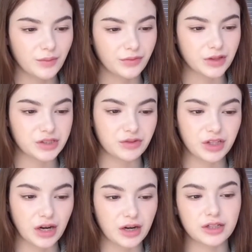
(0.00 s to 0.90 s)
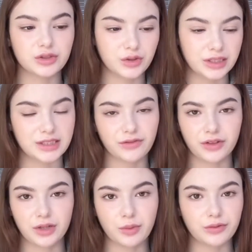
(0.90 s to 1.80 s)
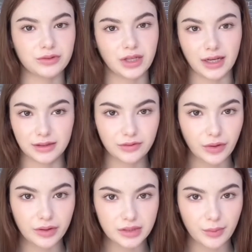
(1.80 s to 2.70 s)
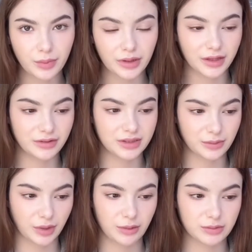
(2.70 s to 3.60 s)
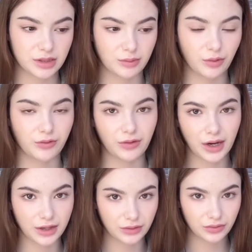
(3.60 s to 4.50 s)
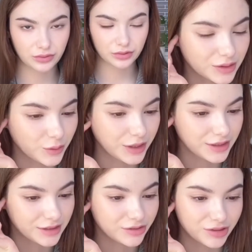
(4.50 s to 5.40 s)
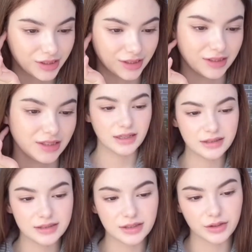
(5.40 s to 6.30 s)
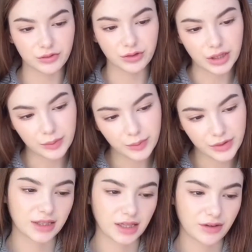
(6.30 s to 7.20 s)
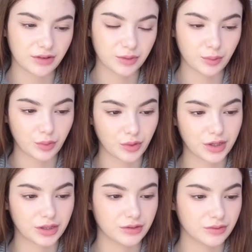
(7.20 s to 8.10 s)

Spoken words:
that's really hard to get something above 10, for example, even sometimes above 5. Quite interesting. East Europe, 11.5.